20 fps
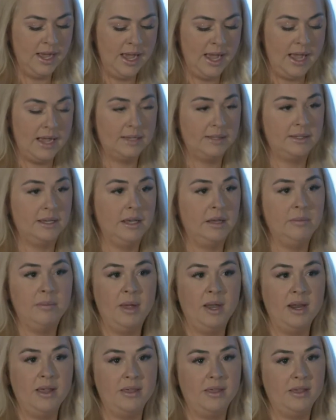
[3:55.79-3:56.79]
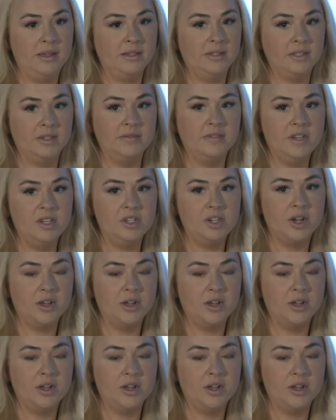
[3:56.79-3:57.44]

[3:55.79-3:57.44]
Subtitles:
asking many things of each